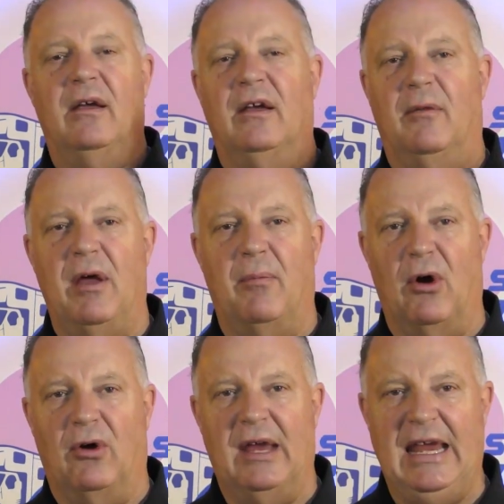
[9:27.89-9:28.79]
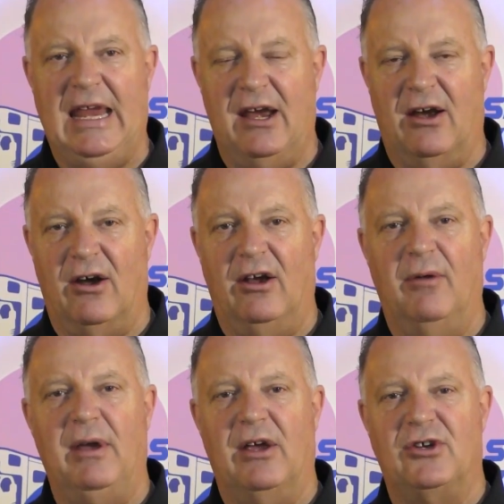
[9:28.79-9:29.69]
It could be a broken gear. It could
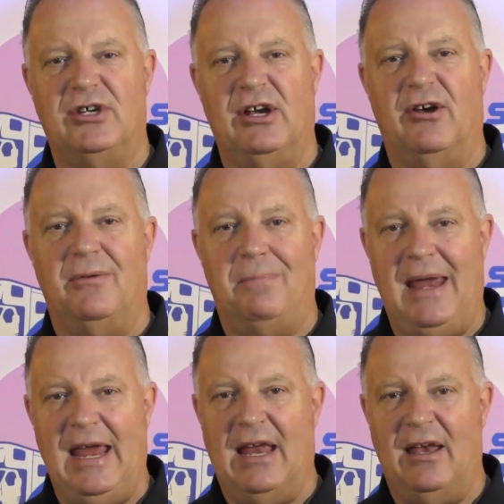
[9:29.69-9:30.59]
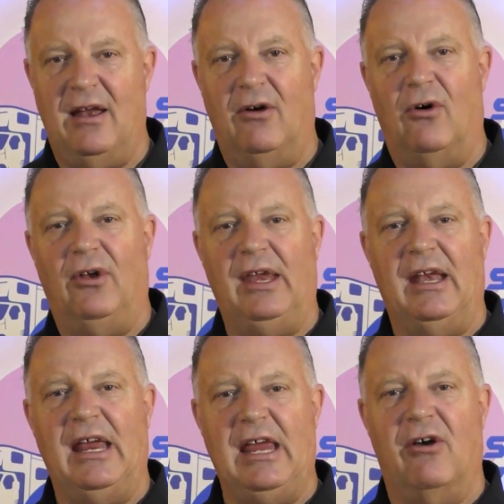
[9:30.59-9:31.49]
be a sheared pin holding
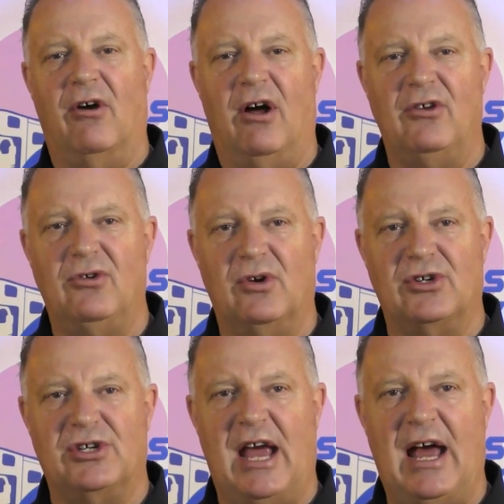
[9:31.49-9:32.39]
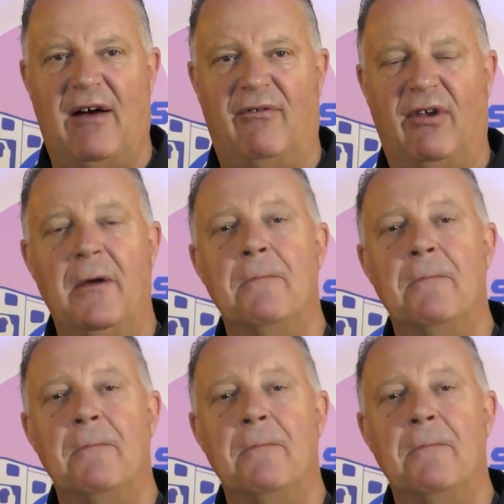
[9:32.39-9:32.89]
a gear onto a shaft.